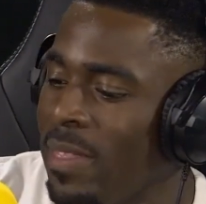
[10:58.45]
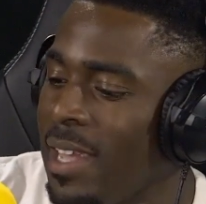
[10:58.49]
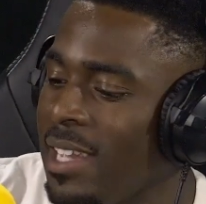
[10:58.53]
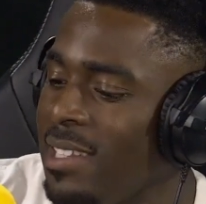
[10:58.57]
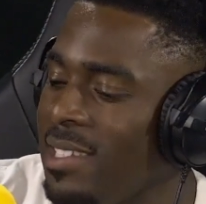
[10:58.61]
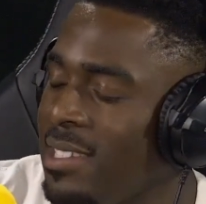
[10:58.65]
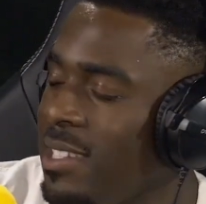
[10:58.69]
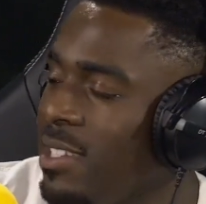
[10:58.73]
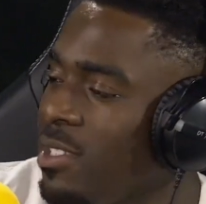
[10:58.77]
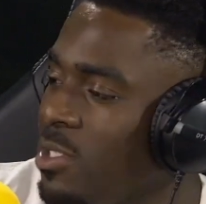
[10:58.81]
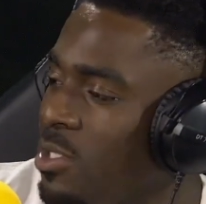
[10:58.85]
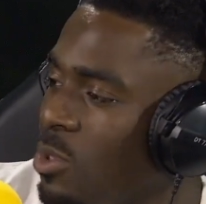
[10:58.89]

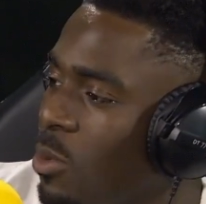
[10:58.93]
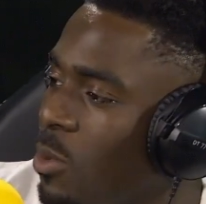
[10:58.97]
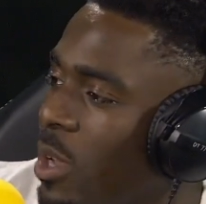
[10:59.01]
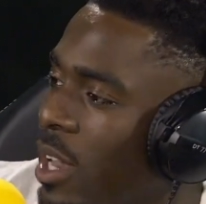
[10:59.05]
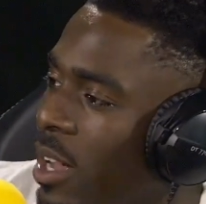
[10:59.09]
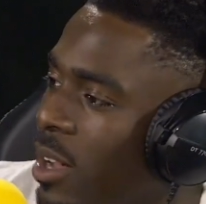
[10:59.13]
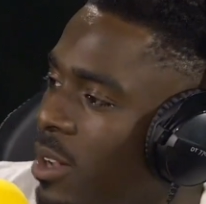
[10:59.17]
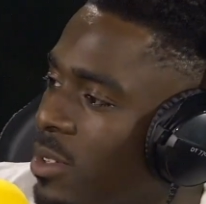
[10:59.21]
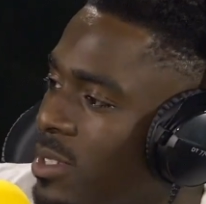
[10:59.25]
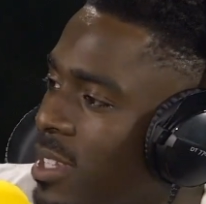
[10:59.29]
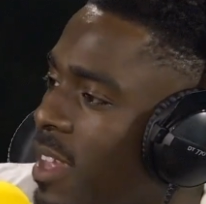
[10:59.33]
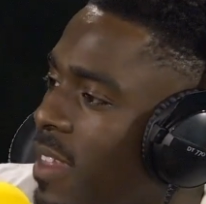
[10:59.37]
see someone
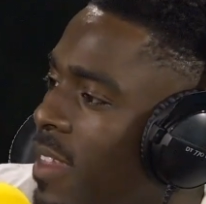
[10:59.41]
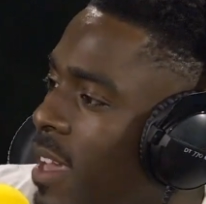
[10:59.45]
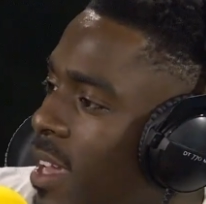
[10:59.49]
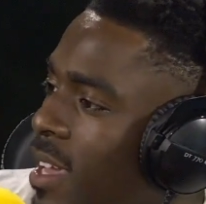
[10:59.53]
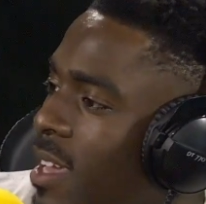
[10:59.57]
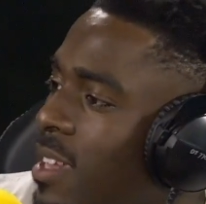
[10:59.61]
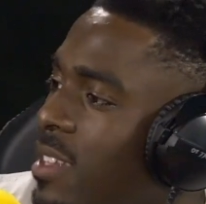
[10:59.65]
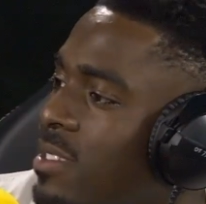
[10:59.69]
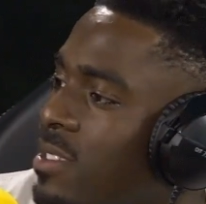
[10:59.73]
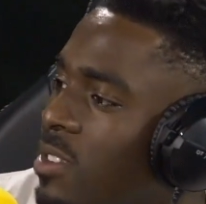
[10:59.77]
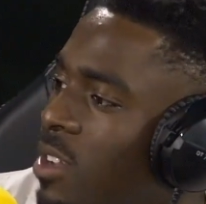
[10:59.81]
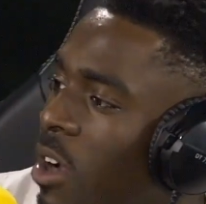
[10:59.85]
else that their
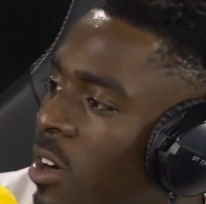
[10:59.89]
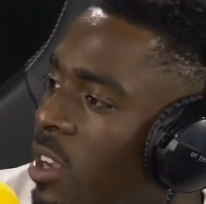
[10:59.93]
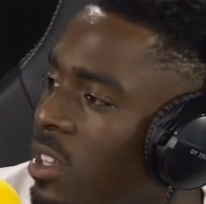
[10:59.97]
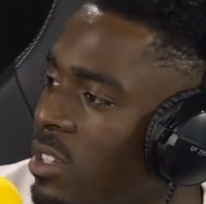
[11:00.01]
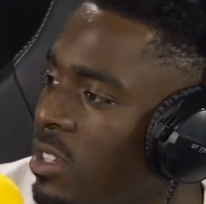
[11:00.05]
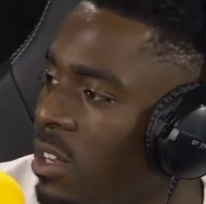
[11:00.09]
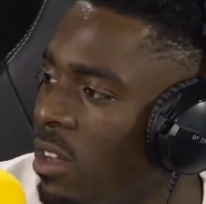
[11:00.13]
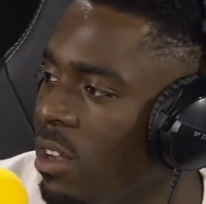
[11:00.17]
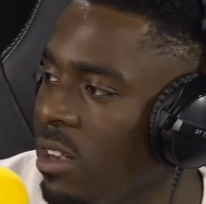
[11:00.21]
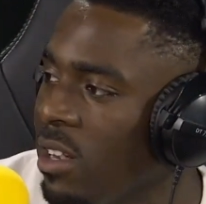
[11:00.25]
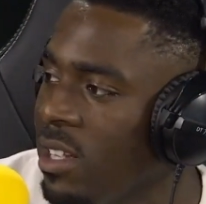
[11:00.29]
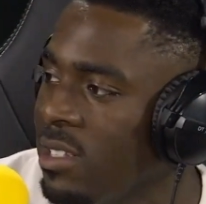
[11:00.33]
kids
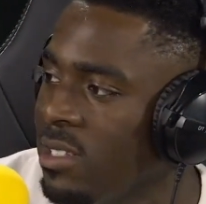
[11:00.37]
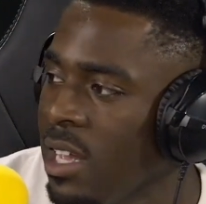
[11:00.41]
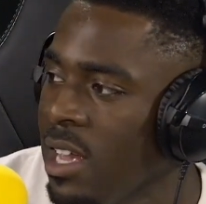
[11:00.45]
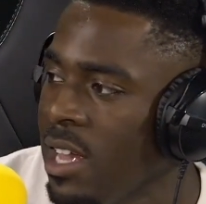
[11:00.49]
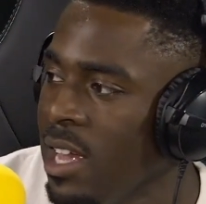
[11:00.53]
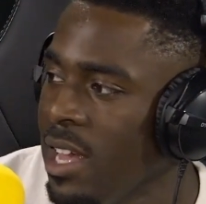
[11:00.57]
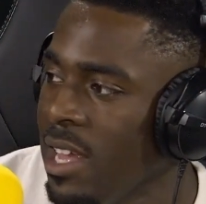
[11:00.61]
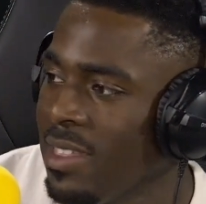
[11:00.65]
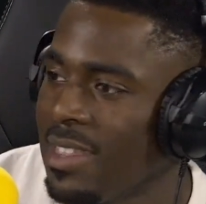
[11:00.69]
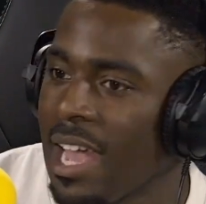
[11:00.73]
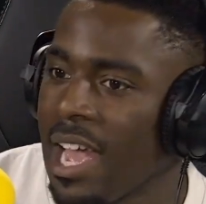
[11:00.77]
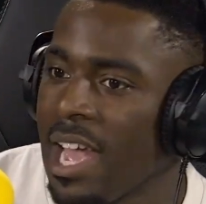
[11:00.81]
idolize,
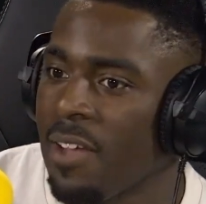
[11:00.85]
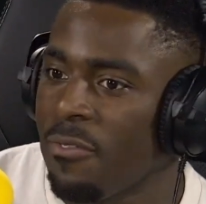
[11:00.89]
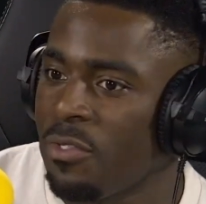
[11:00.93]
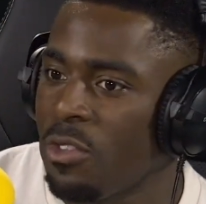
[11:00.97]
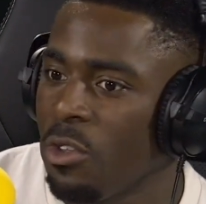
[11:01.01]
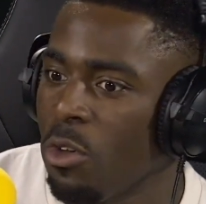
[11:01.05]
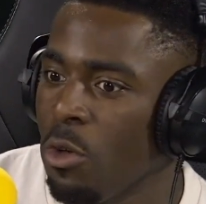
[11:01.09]
they have to